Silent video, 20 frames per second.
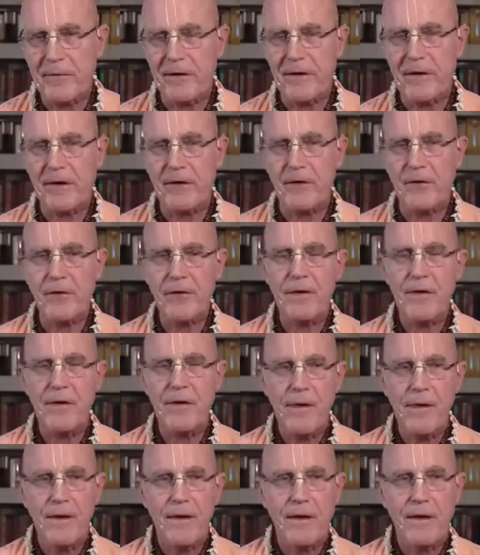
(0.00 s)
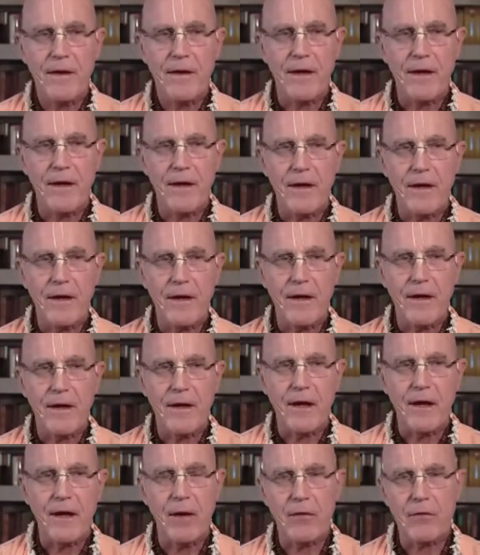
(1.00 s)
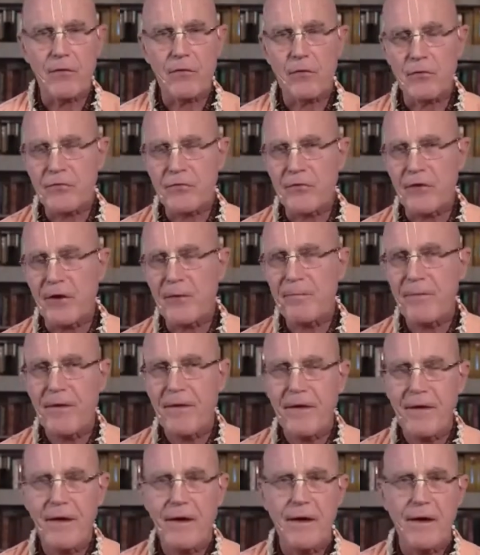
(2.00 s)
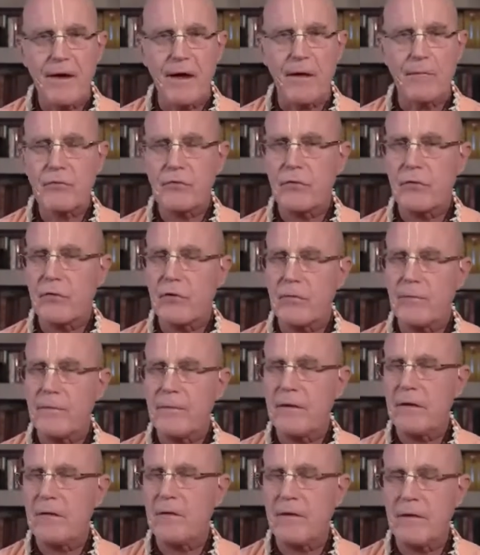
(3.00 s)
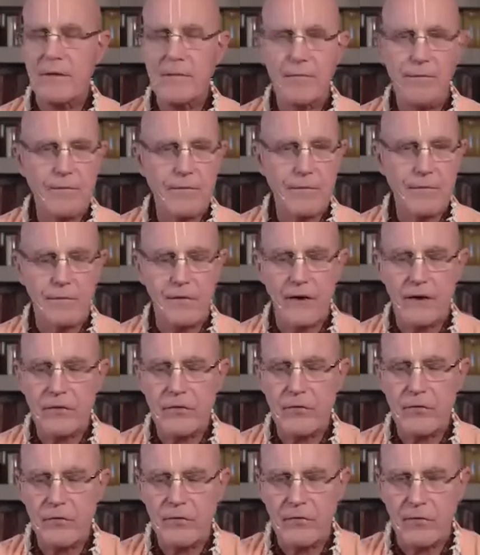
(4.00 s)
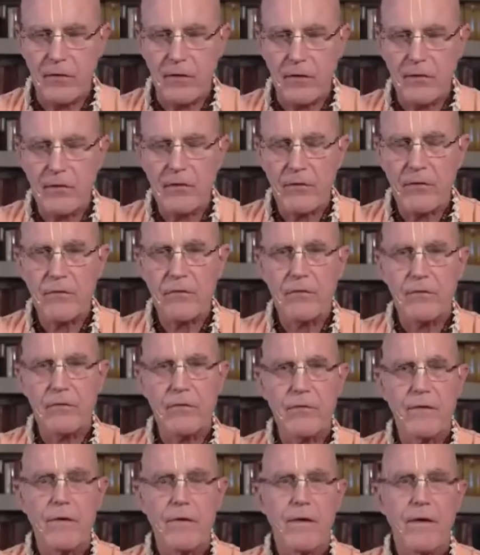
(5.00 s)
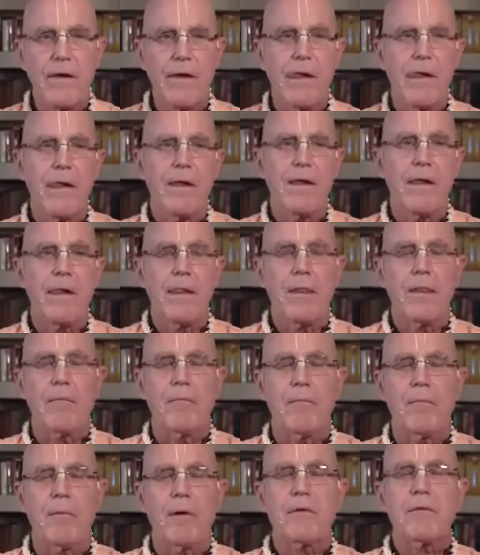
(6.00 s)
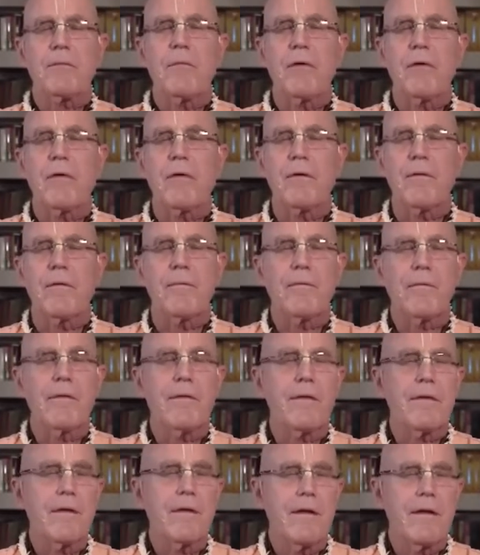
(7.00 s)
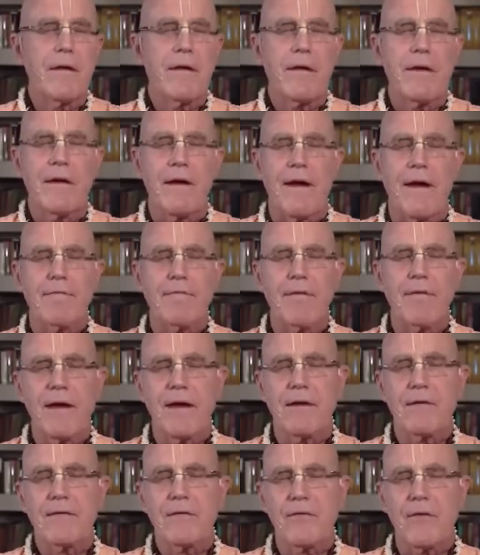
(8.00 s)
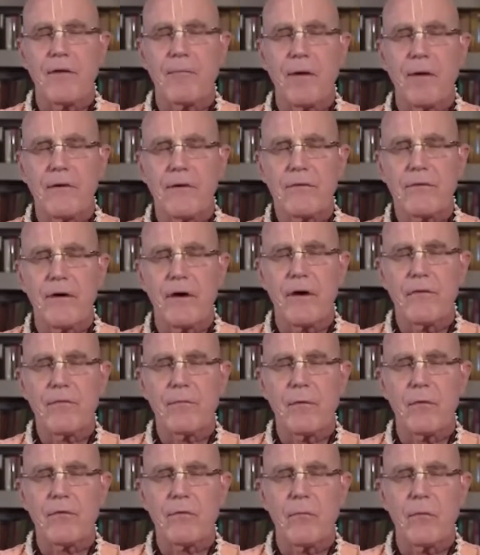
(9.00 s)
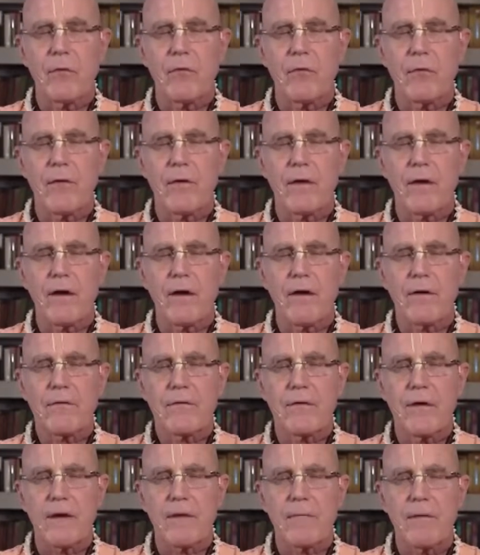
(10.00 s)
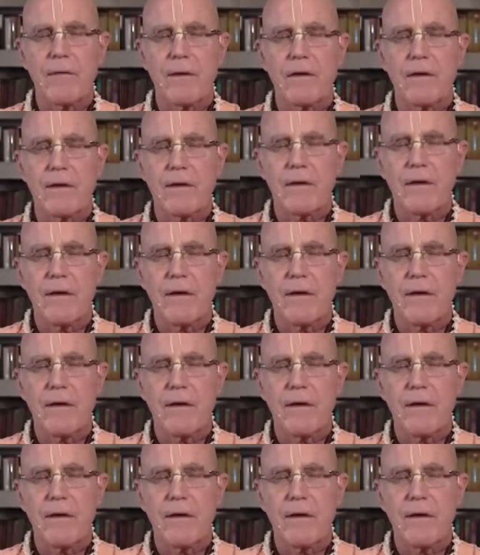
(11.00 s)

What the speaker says: to hear Krishna. I'm sure you'll be hearing lectures from others, much more advanced than myself, much more realized, like my